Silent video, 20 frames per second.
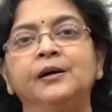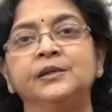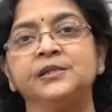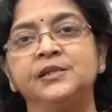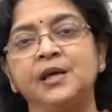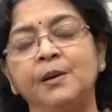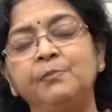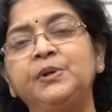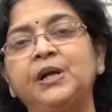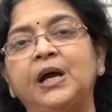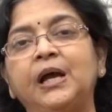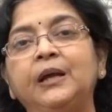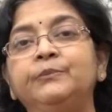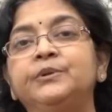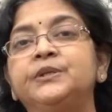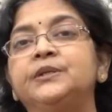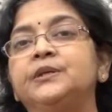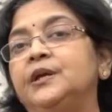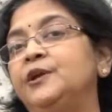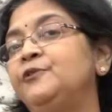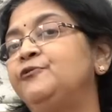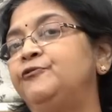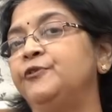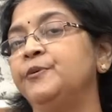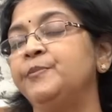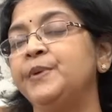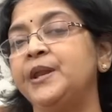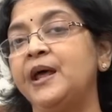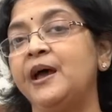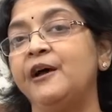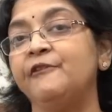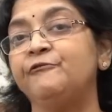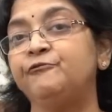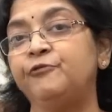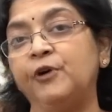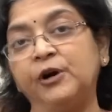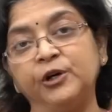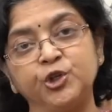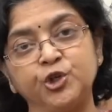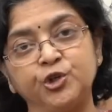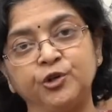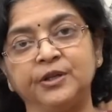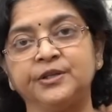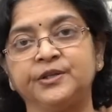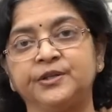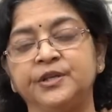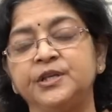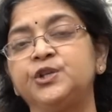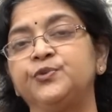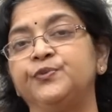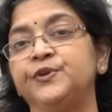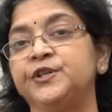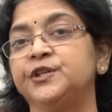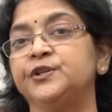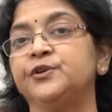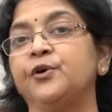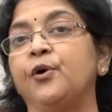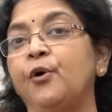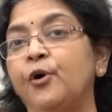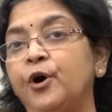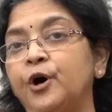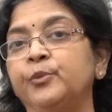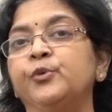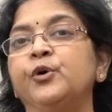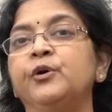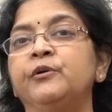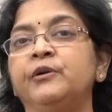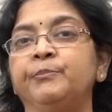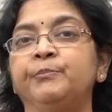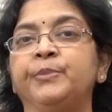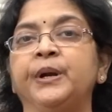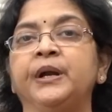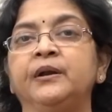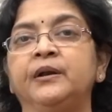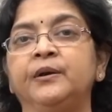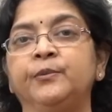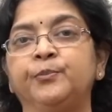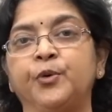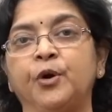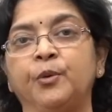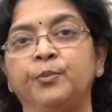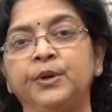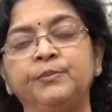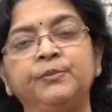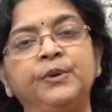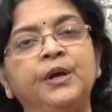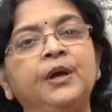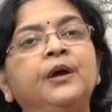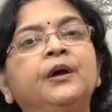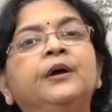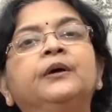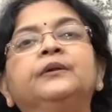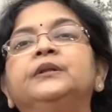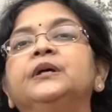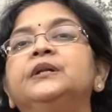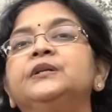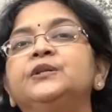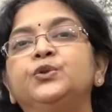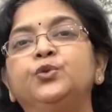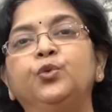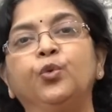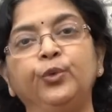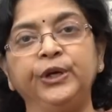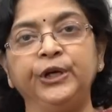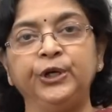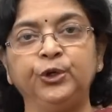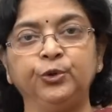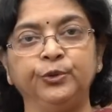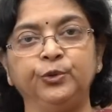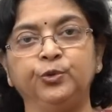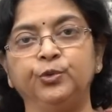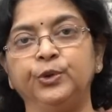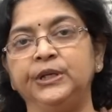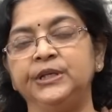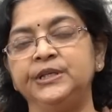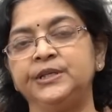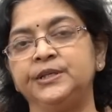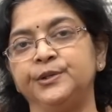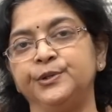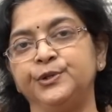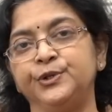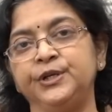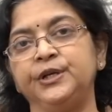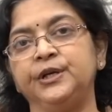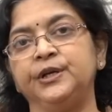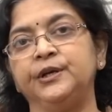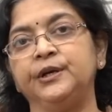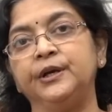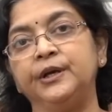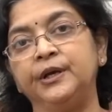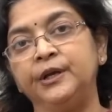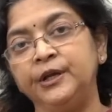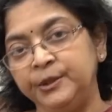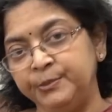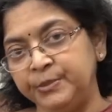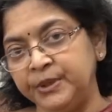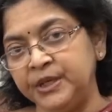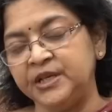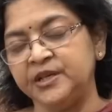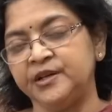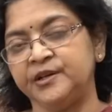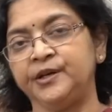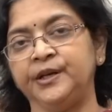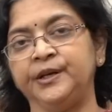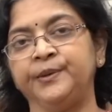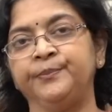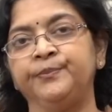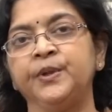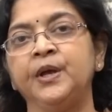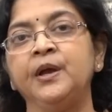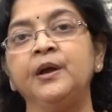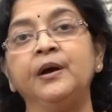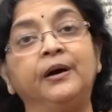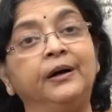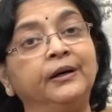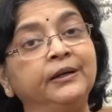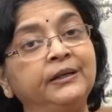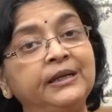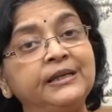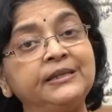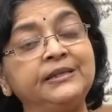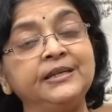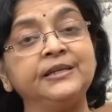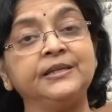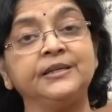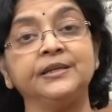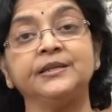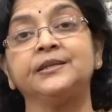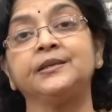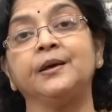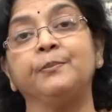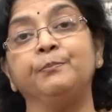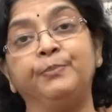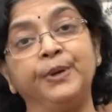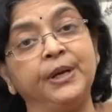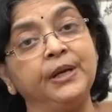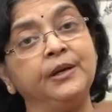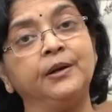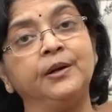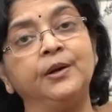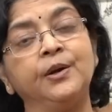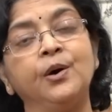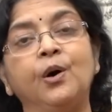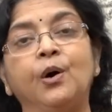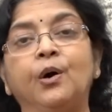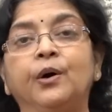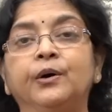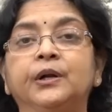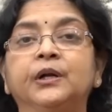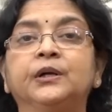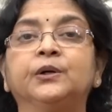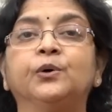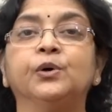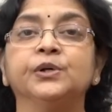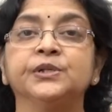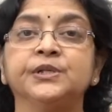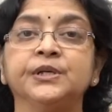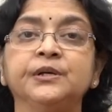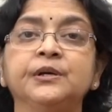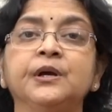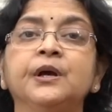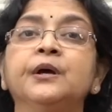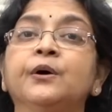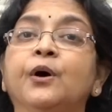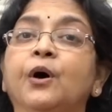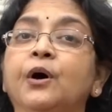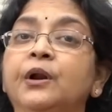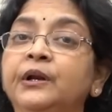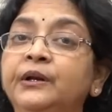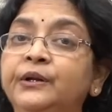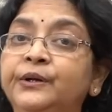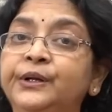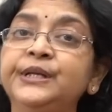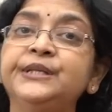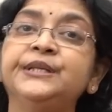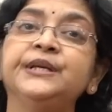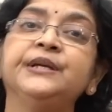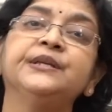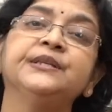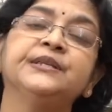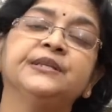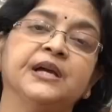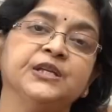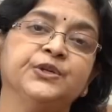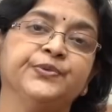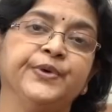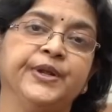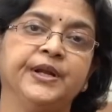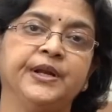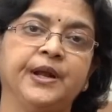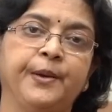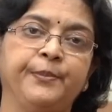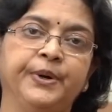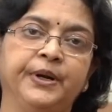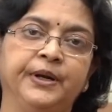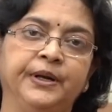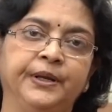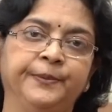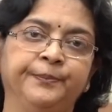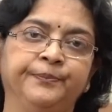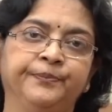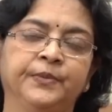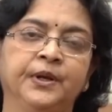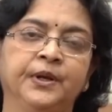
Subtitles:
Sometimes if women have functional cyst, which is a hormone dependent problem, there is no need to do any surgery immediately, unless these cysts are big or are causing or increasing in size very rapidly.